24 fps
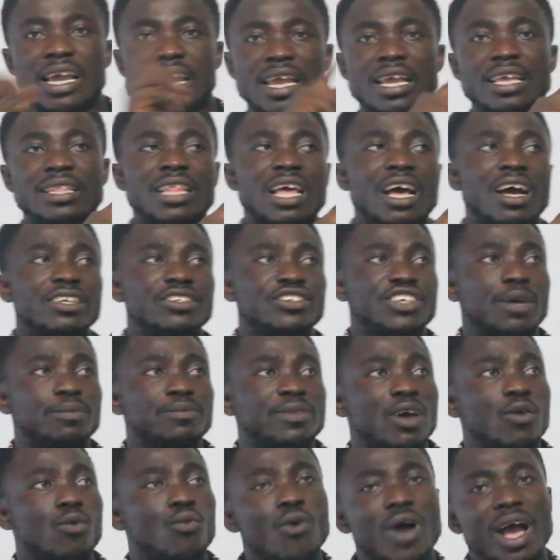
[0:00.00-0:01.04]
in our
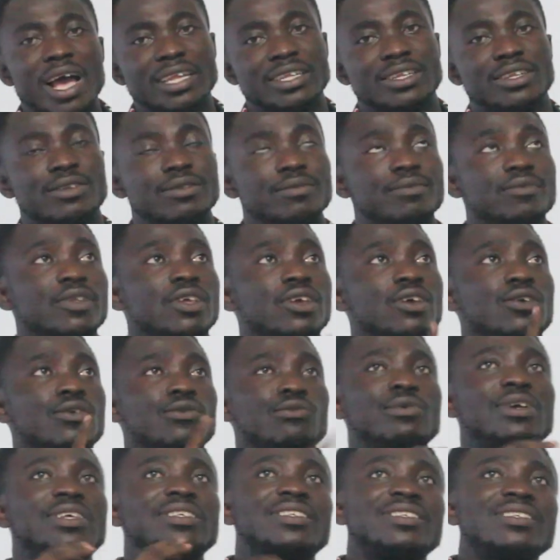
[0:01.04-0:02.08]
chapter
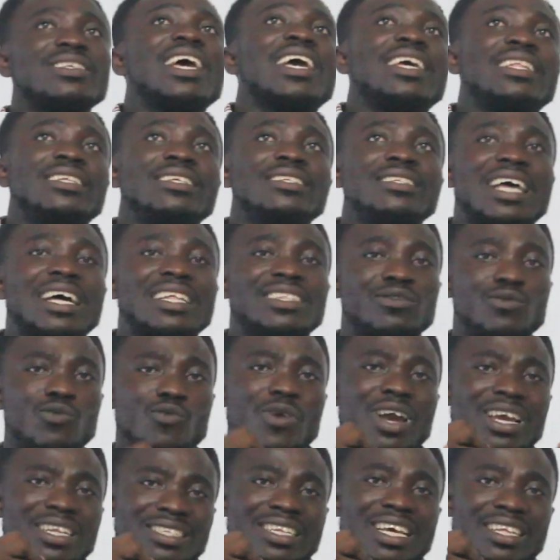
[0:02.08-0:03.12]
1, we said that
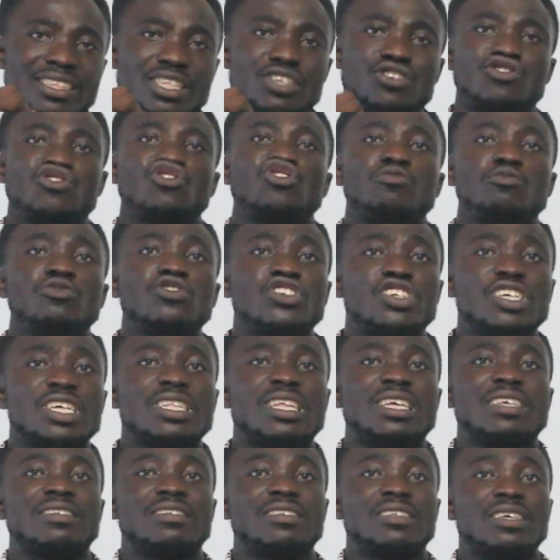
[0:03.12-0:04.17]
when the
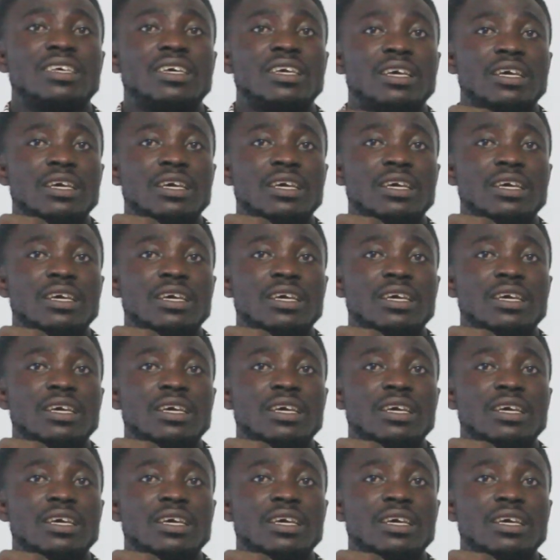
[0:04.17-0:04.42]
distribution is